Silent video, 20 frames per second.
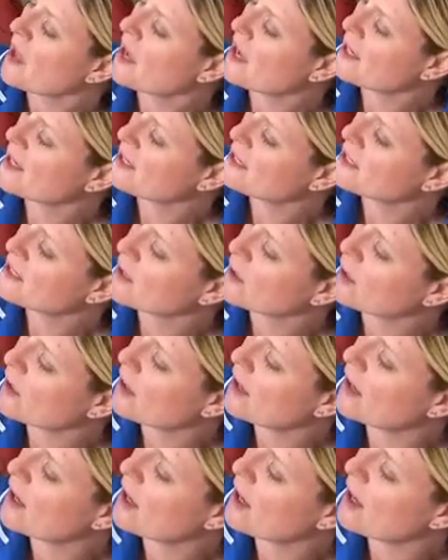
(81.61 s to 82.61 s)
and
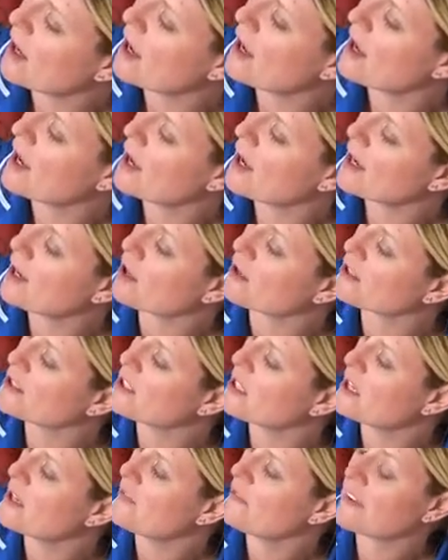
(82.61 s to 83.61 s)
your
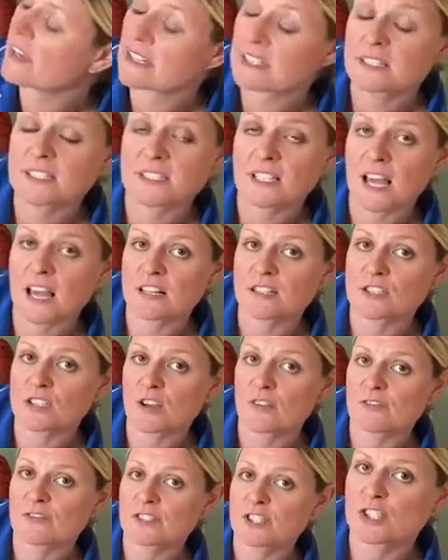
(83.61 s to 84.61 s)
cervix starts
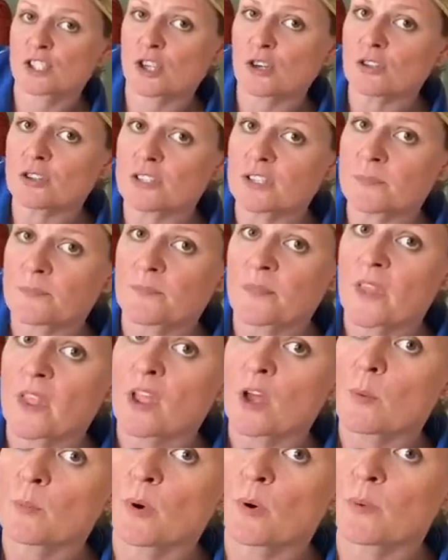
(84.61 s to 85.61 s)
off shut
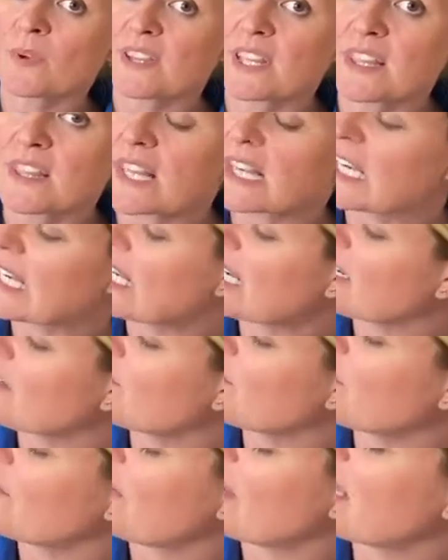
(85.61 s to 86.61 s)
but within the
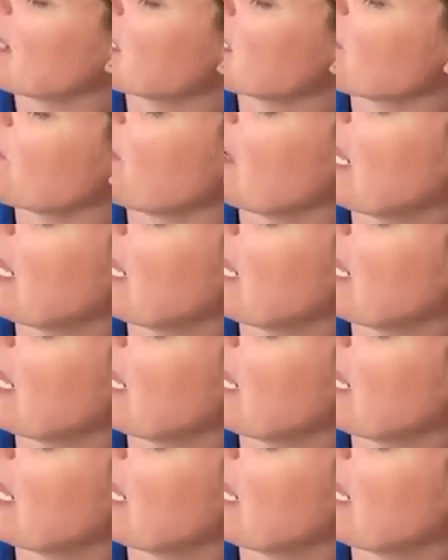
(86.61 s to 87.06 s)
latent phase of